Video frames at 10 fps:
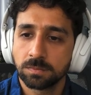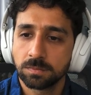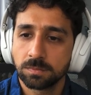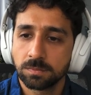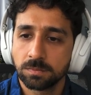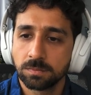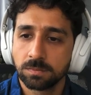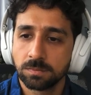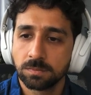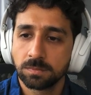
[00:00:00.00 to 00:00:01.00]

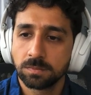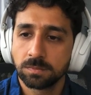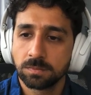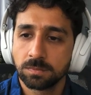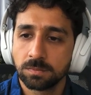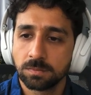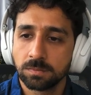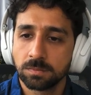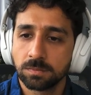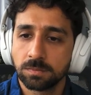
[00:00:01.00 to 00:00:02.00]

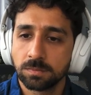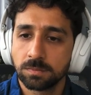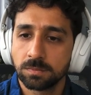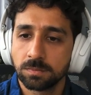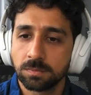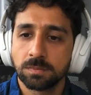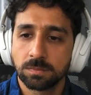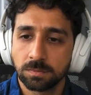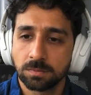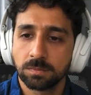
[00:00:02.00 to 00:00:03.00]

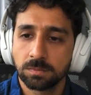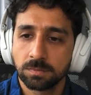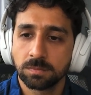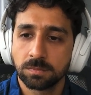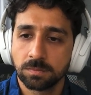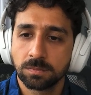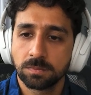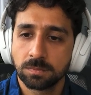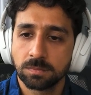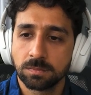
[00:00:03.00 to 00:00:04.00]

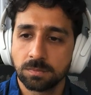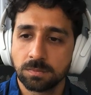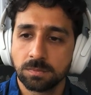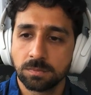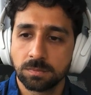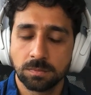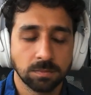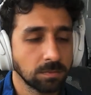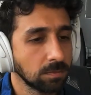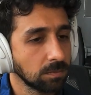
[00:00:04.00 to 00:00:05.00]

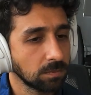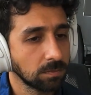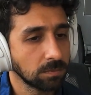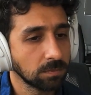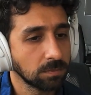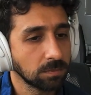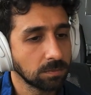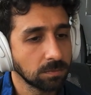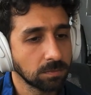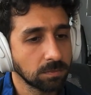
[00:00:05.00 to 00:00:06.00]

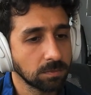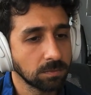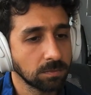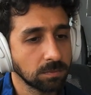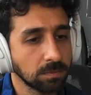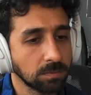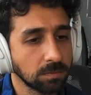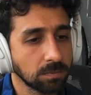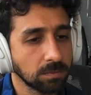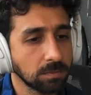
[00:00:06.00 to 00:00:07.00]

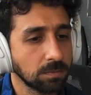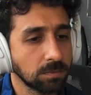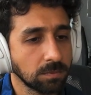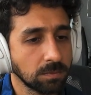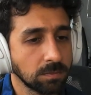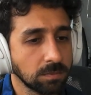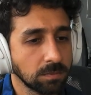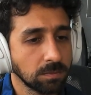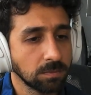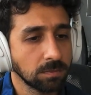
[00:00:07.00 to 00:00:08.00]
No words are spoken by the person on screen.